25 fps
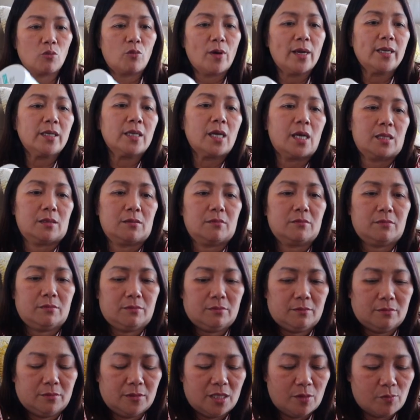So, why not?
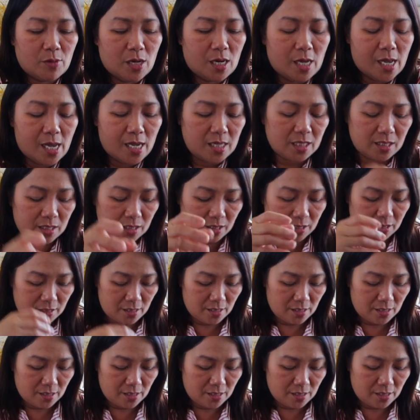Yeah, guys.